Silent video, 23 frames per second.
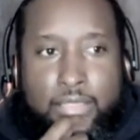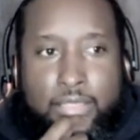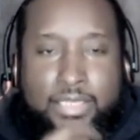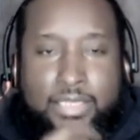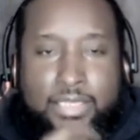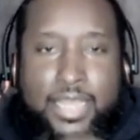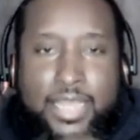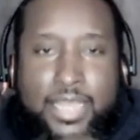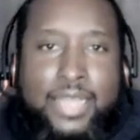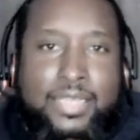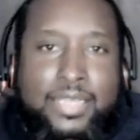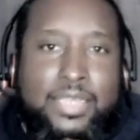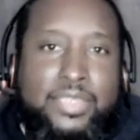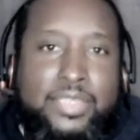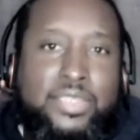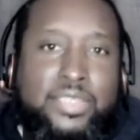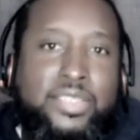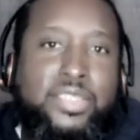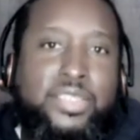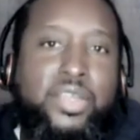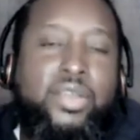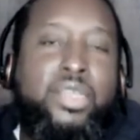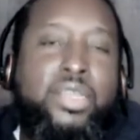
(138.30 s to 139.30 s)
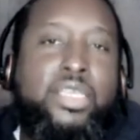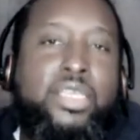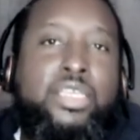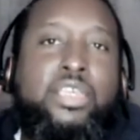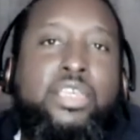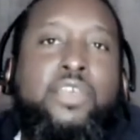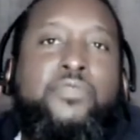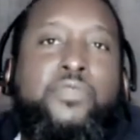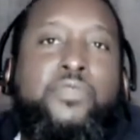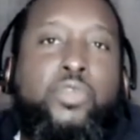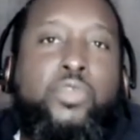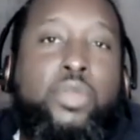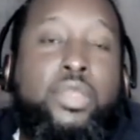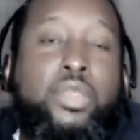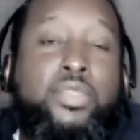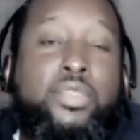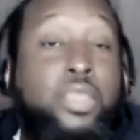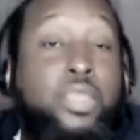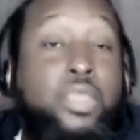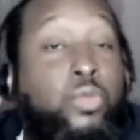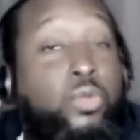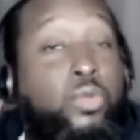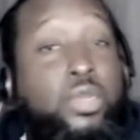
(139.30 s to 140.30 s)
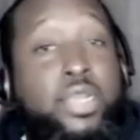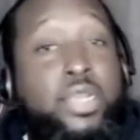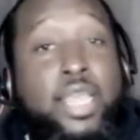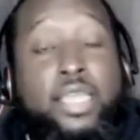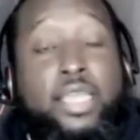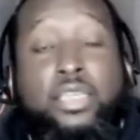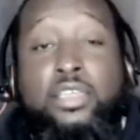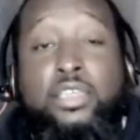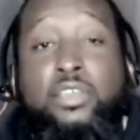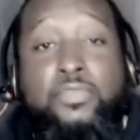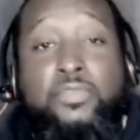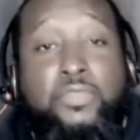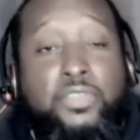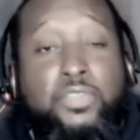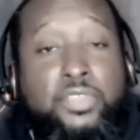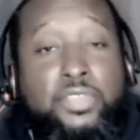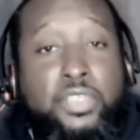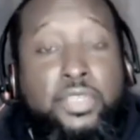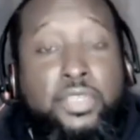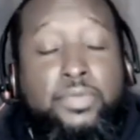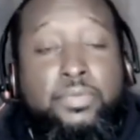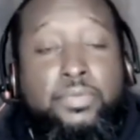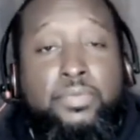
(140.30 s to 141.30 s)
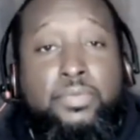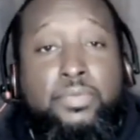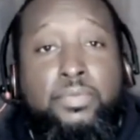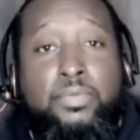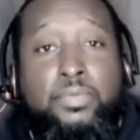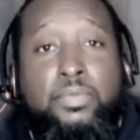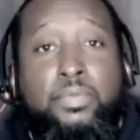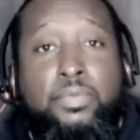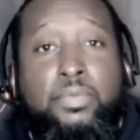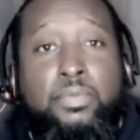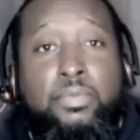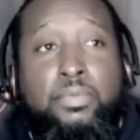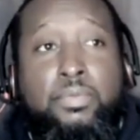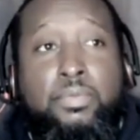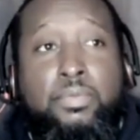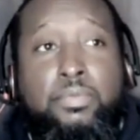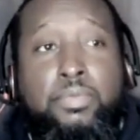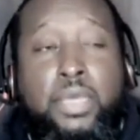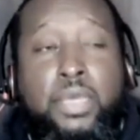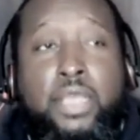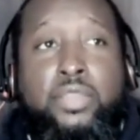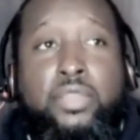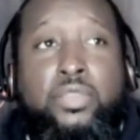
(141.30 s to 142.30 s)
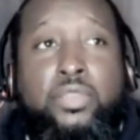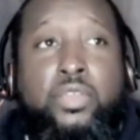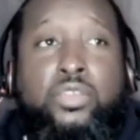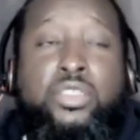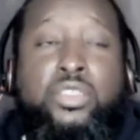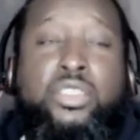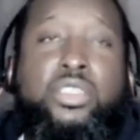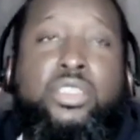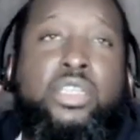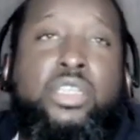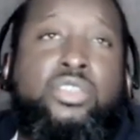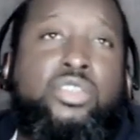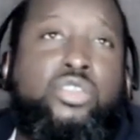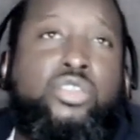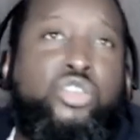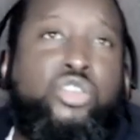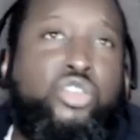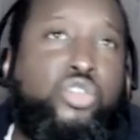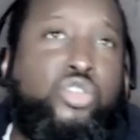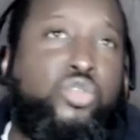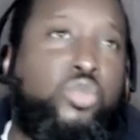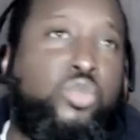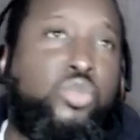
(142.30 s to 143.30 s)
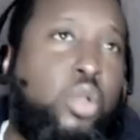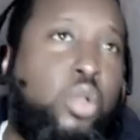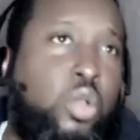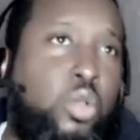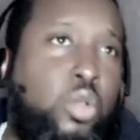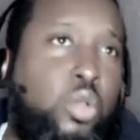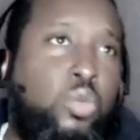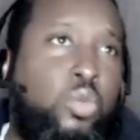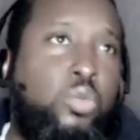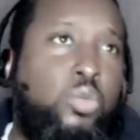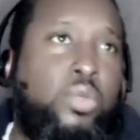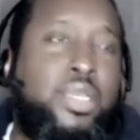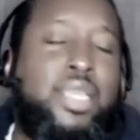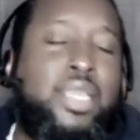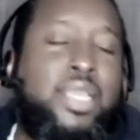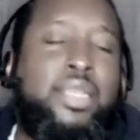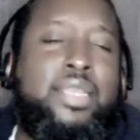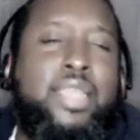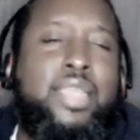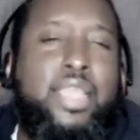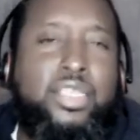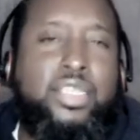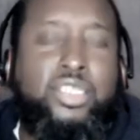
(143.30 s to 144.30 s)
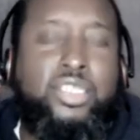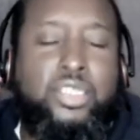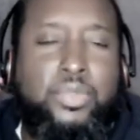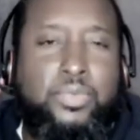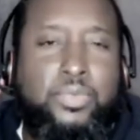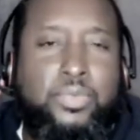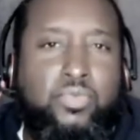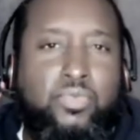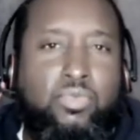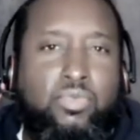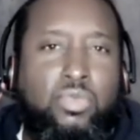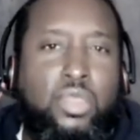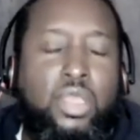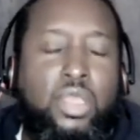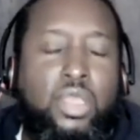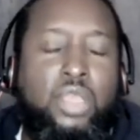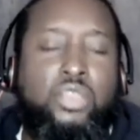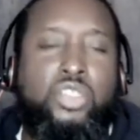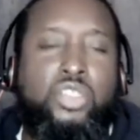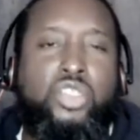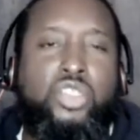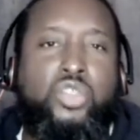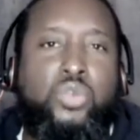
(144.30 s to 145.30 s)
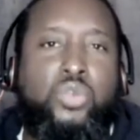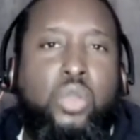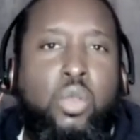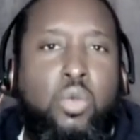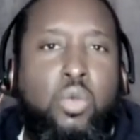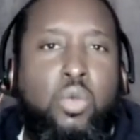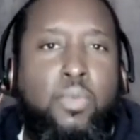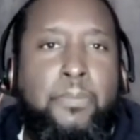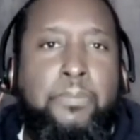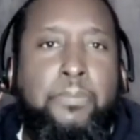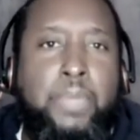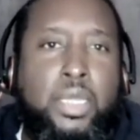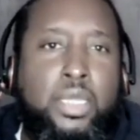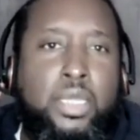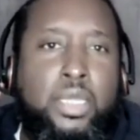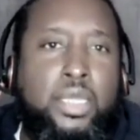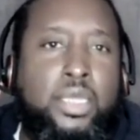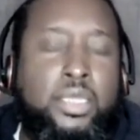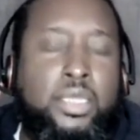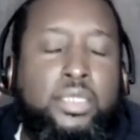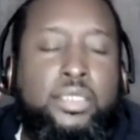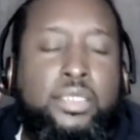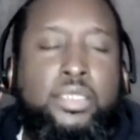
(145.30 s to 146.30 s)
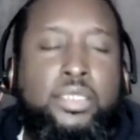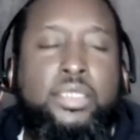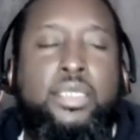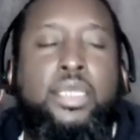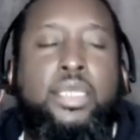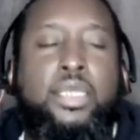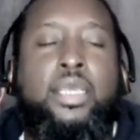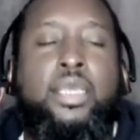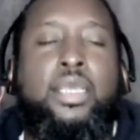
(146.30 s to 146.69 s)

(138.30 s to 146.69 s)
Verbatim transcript: that's not necessarily good for us, and we're not good for them. But there's such a strong connection, a strong bond,